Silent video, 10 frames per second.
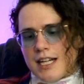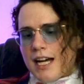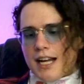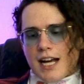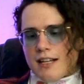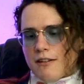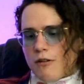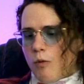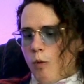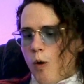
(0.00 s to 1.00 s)
and hath no
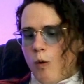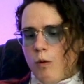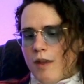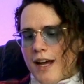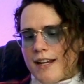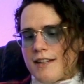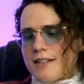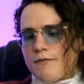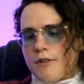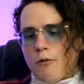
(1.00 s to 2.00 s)
woe that is
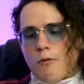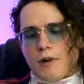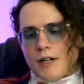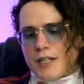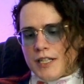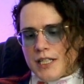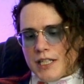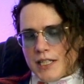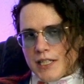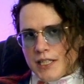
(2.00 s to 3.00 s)
of no work,
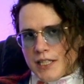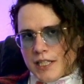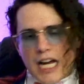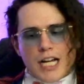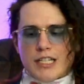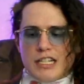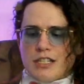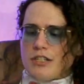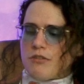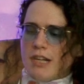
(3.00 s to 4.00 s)
to
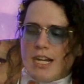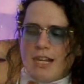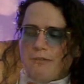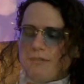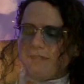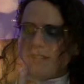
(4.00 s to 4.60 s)
stray from